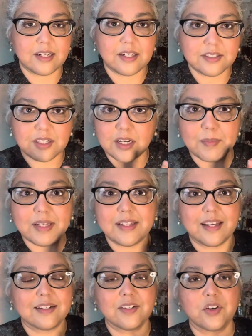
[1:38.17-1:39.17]
I'll talk about
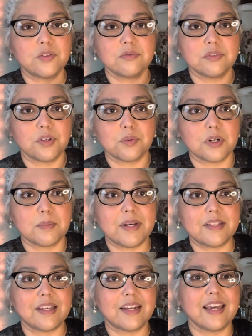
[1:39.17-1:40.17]
that. Don't, don't worry about that.